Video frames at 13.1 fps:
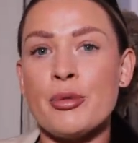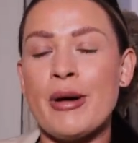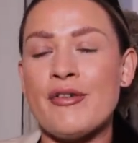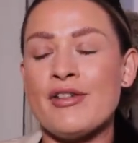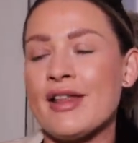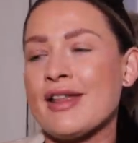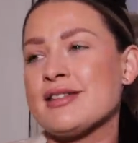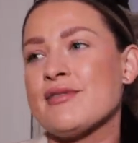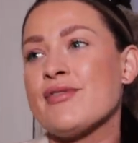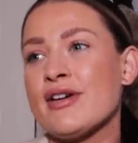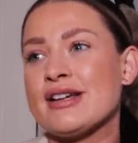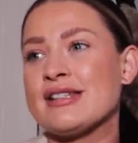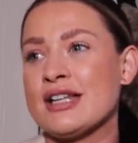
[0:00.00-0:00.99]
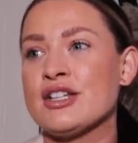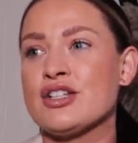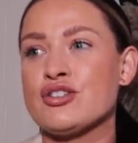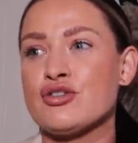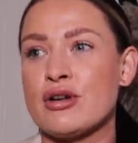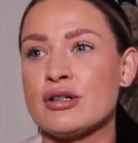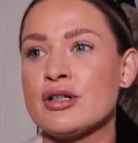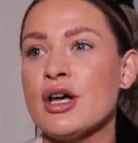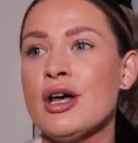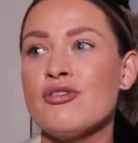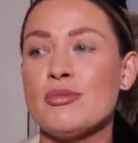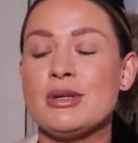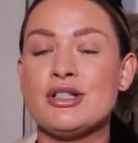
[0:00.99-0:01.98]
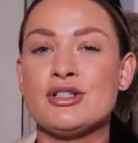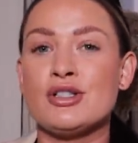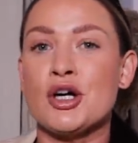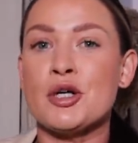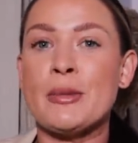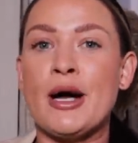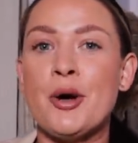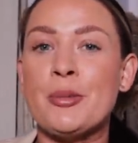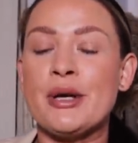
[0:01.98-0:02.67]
but I feel that's a very standard trend for me to talk about.